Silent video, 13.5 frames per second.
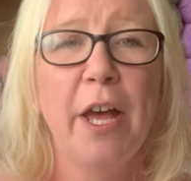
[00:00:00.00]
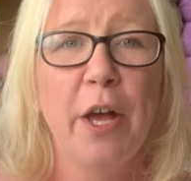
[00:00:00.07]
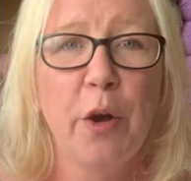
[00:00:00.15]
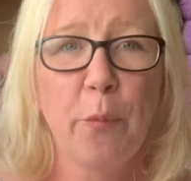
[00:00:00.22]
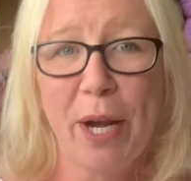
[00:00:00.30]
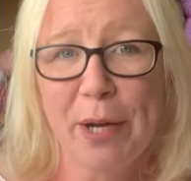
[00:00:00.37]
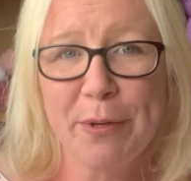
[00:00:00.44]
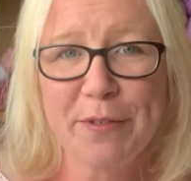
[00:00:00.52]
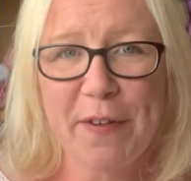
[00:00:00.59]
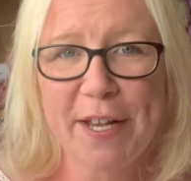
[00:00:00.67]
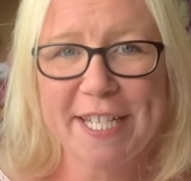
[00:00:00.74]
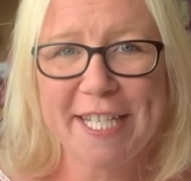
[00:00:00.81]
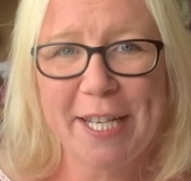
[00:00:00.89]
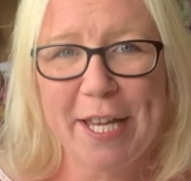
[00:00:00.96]
When I was
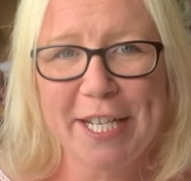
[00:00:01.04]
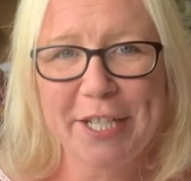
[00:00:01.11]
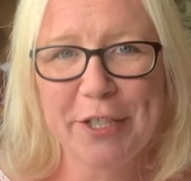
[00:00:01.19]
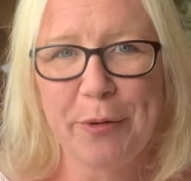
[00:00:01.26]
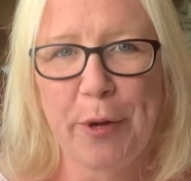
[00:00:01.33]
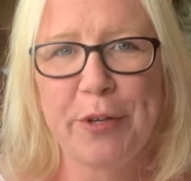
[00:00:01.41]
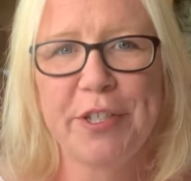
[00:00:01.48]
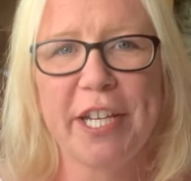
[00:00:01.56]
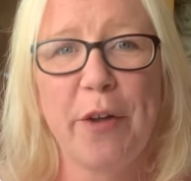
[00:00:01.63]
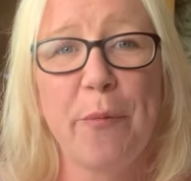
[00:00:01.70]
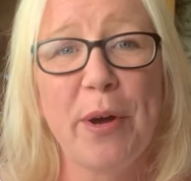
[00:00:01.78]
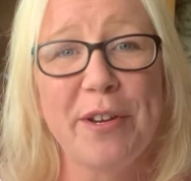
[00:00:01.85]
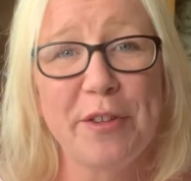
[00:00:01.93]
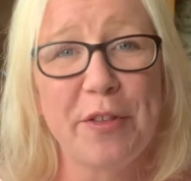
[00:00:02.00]
first learning to crochet,
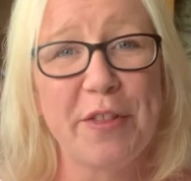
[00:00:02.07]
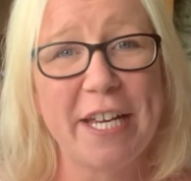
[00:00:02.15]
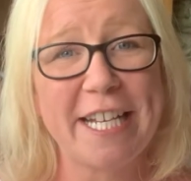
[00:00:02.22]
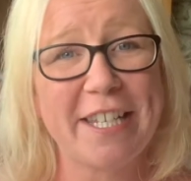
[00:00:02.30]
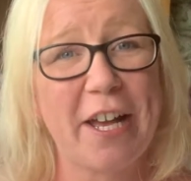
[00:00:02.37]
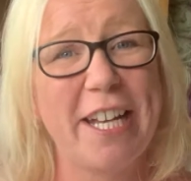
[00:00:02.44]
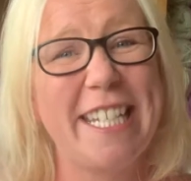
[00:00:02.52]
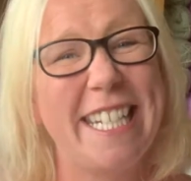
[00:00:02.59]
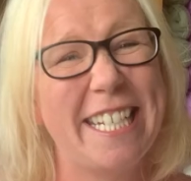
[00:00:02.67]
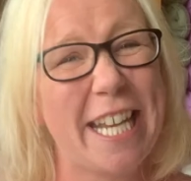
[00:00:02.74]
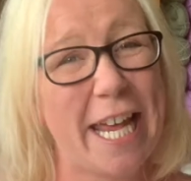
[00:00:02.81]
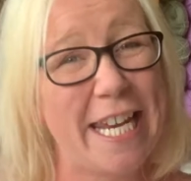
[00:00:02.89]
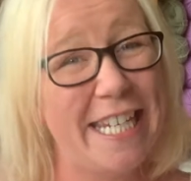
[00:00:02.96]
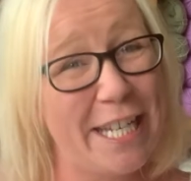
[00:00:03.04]
one of the things that I did
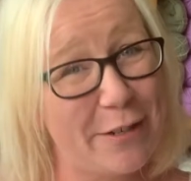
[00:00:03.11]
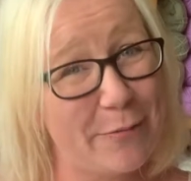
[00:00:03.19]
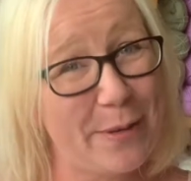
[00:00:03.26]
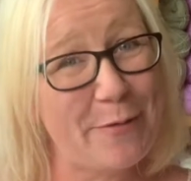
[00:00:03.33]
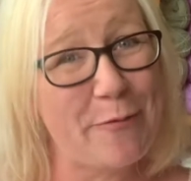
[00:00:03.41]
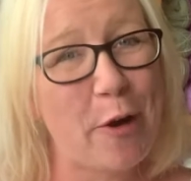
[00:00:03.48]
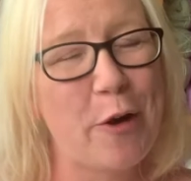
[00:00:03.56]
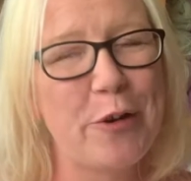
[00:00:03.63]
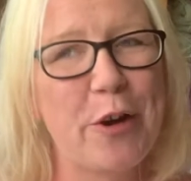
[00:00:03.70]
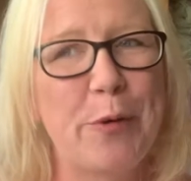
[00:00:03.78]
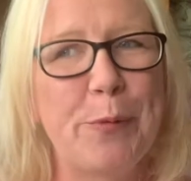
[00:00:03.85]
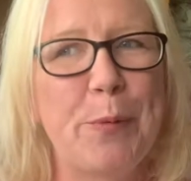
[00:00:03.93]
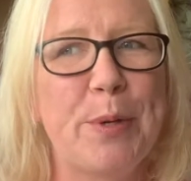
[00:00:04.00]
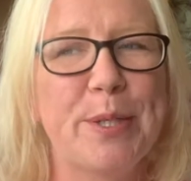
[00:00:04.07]
a little bit wrong
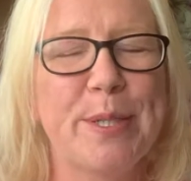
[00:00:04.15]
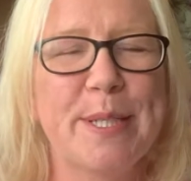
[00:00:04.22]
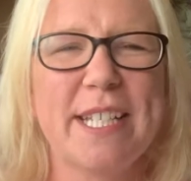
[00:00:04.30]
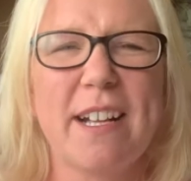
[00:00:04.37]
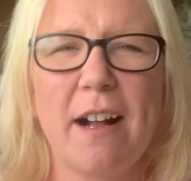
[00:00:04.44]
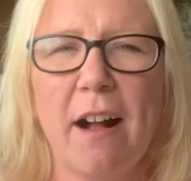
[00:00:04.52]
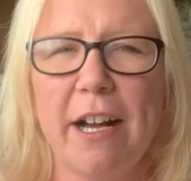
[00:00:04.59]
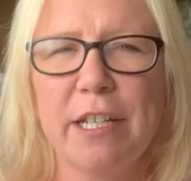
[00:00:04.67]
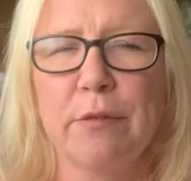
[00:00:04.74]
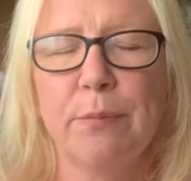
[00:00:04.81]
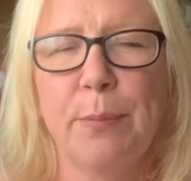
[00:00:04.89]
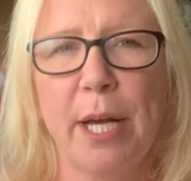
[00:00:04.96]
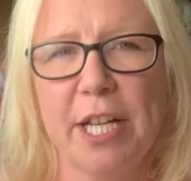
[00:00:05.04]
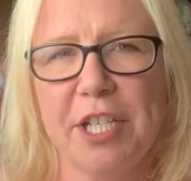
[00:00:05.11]
was kind of
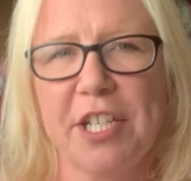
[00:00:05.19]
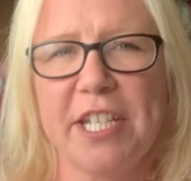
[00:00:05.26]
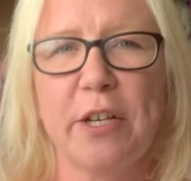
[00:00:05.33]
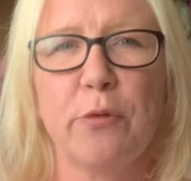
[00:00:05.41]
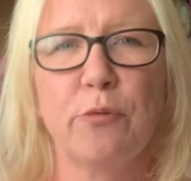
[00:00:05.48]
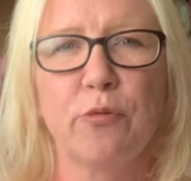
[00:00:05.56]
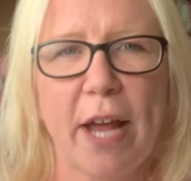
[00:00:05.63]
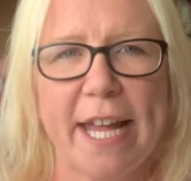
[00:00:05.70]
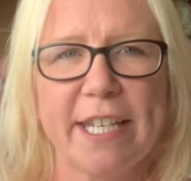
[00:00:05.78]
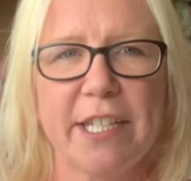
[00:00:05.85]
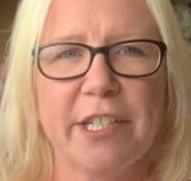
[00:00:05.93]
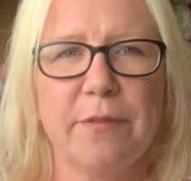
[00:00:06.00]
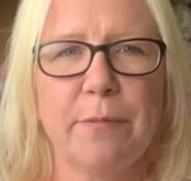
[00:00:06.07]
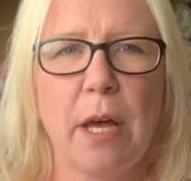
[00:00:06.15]
purchasing
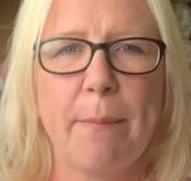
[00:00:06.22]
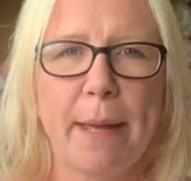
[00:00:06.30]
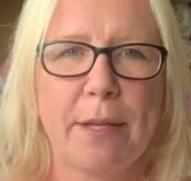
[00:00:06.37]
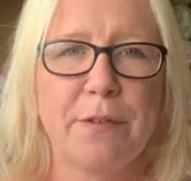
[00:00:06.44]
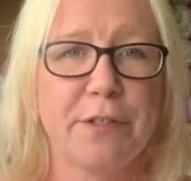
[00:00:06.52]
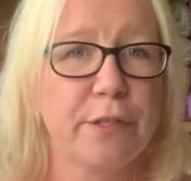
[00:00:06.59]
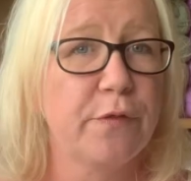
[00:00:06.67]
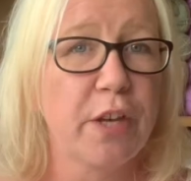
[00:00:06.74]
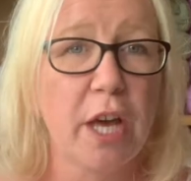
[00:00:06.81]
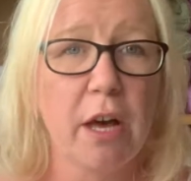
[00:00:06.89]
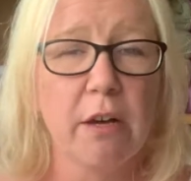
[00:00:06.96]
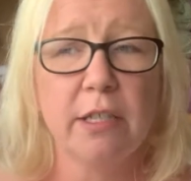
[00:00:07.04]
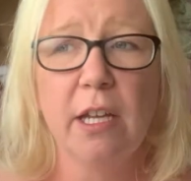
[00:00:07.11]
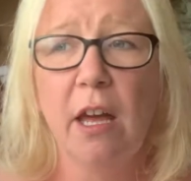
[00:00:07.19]
random amounts of
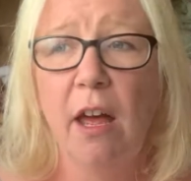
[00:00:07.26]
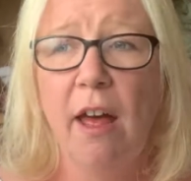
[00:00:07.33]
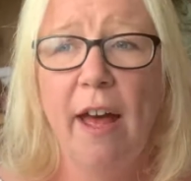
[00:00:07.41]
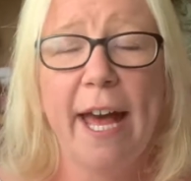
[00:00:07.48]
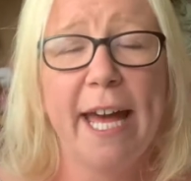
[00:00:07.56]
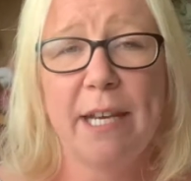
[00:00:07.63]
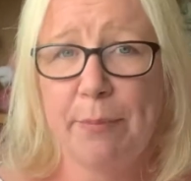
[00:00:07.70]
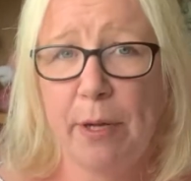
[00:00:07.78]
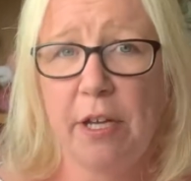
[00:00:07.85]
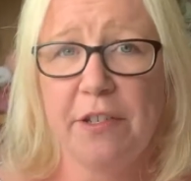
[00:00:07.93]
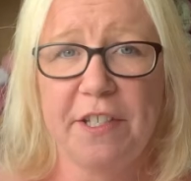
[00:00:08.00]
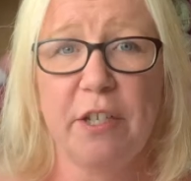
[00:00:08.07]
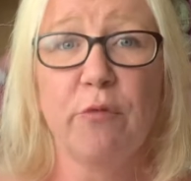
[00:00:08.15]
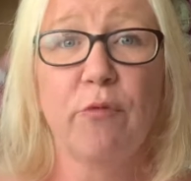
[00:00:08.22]
yarn and
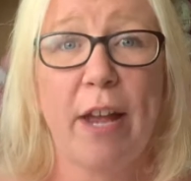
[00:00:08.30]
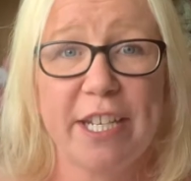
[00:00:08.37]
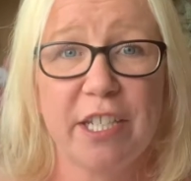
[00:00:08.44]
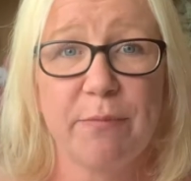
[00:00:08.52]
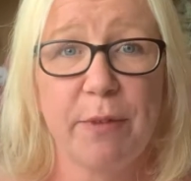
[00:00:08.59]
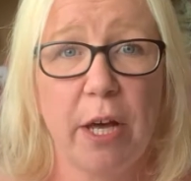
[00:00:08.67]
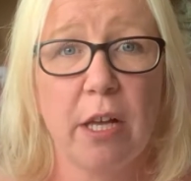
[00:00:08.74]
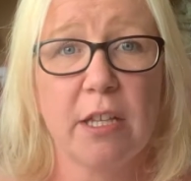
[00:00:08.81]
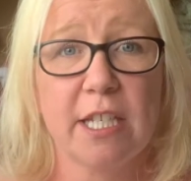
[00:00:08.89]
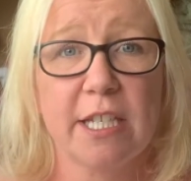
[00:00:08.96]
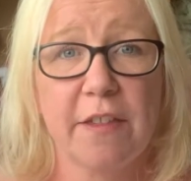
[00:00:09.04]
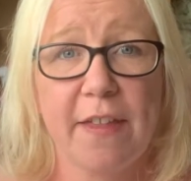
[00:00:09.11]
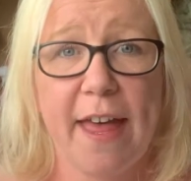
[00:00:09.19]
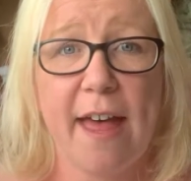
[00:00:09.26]
purchasing random yarns
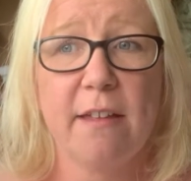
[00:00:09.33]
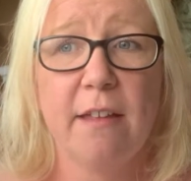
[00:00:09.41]
at that.